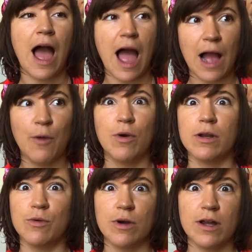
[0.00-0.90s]
I want
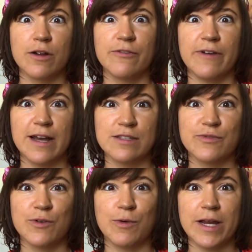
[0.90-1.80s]
to water fast
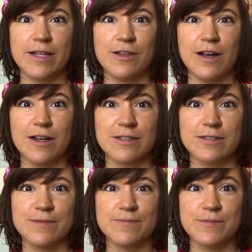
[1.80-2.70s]
for weight
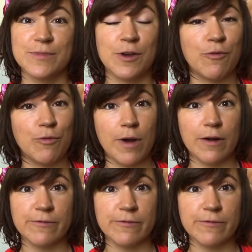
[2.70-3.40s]
loss. Well,